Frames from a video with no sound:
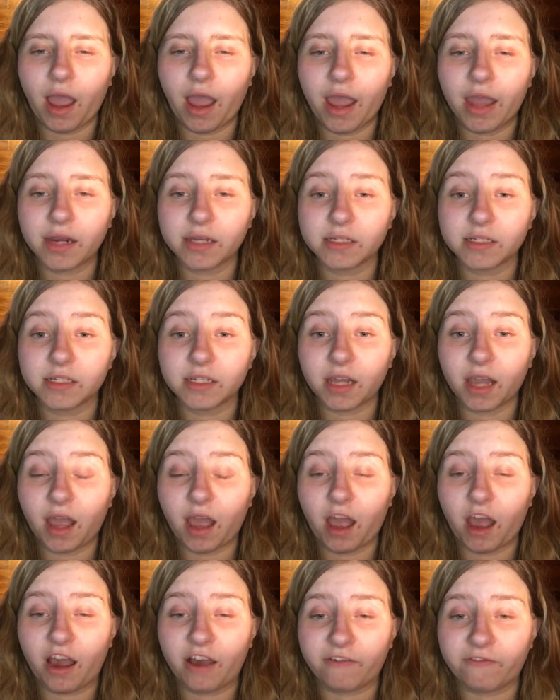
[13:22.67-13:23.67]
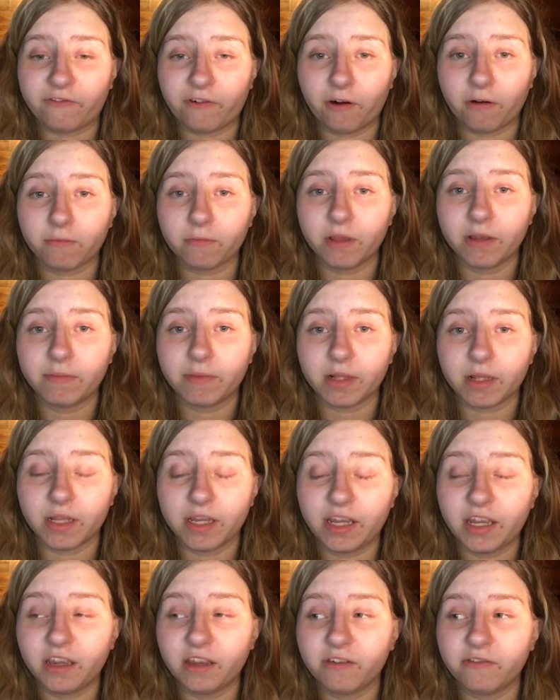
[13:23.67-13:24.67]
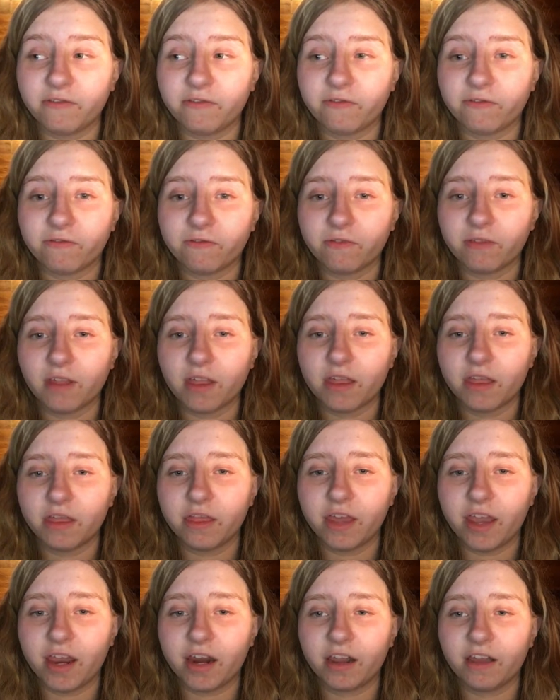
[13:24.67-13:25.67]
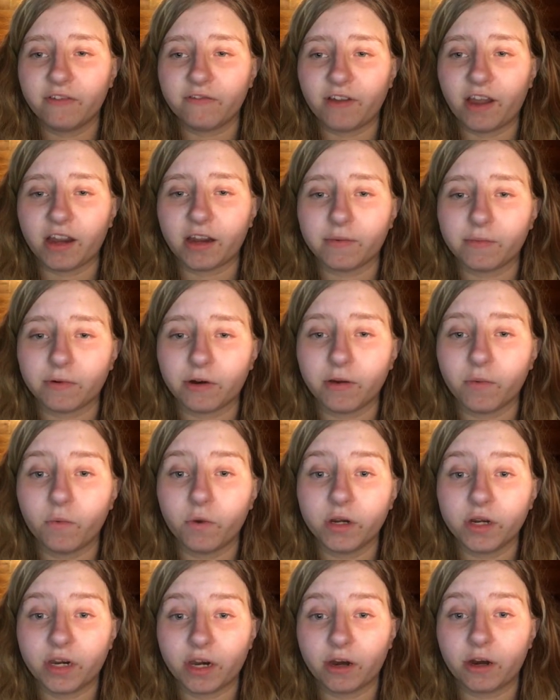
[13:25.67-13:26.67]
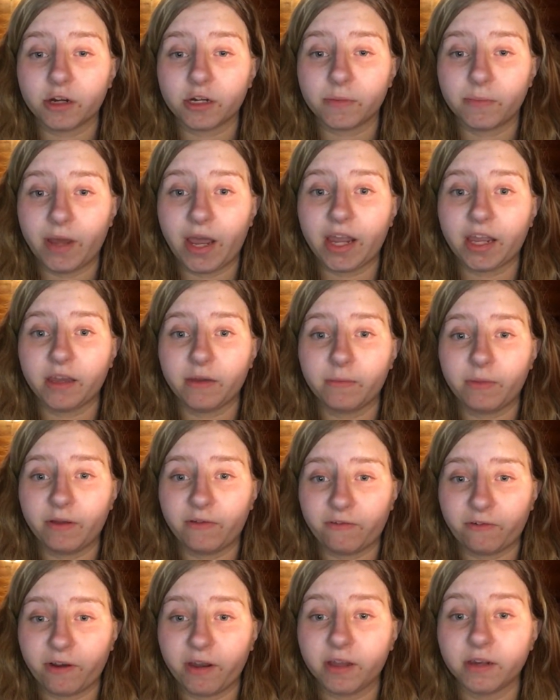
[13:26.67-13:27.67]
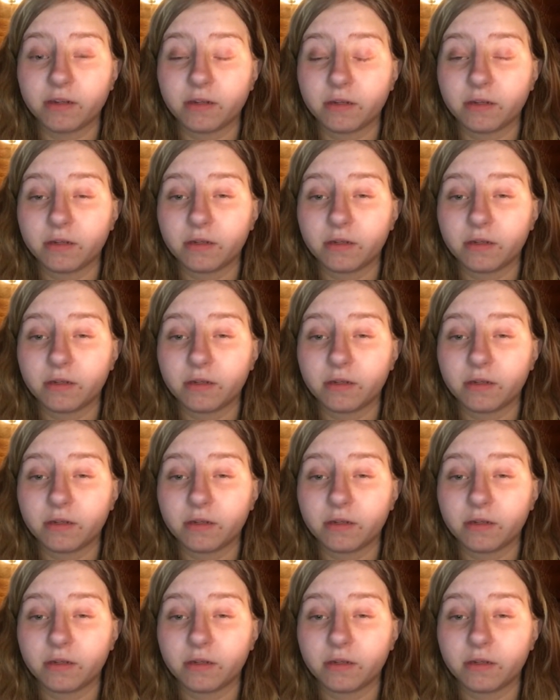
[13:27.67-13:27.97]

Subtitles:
And I firmly believe that if I could bring one character back, it'd be Fred.